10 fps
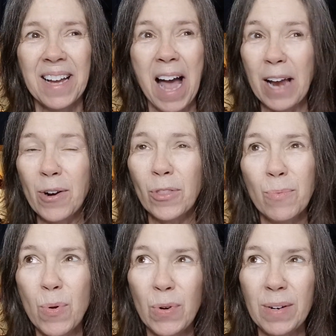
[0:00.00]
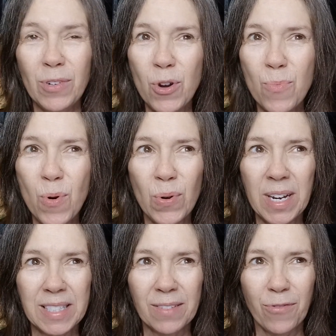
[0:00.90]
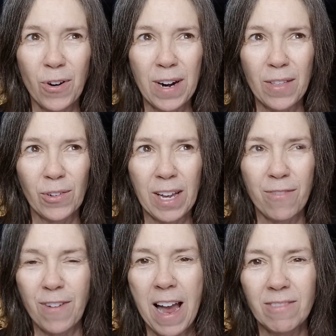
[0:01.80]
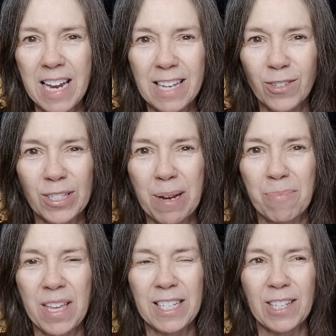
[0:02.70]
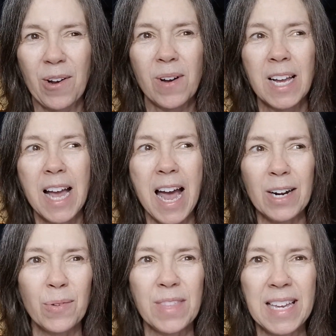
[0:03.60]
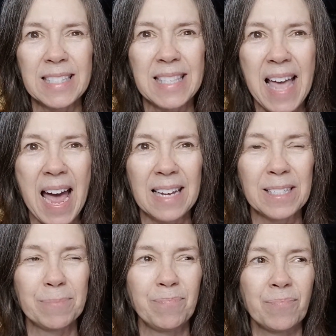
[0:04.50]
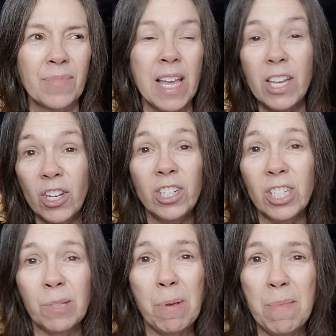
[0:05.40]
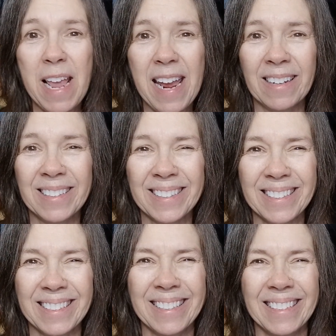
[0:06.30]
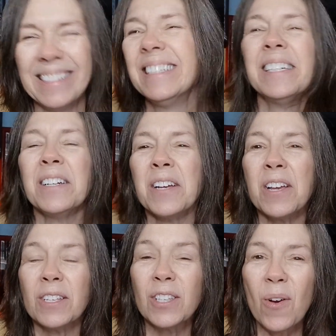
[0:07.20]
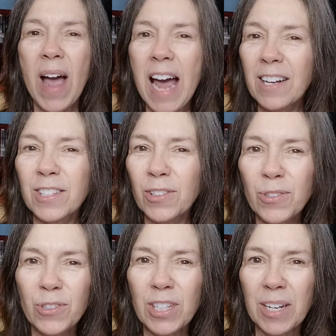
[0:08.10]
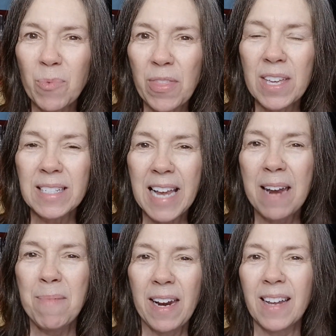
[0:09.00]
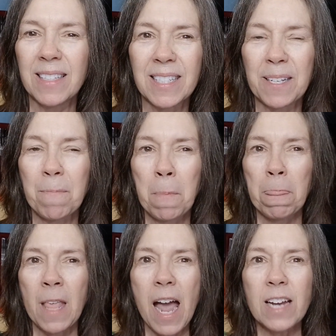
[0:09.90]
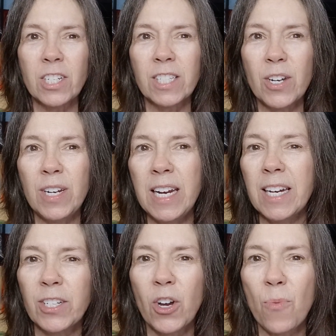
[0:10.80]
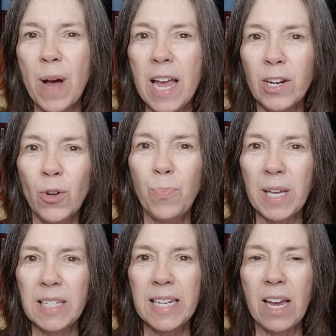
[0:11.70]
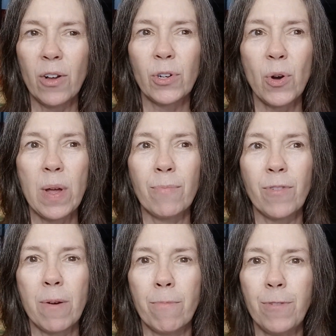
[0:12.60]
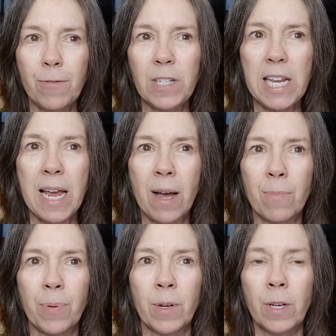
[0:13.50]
I know the new moon isn't for another like 5 days or something, so I don't think it's that. It could just be me. So I had a solution within 10 minutes. I just needed to go buy a new pigtail going from 50 amp,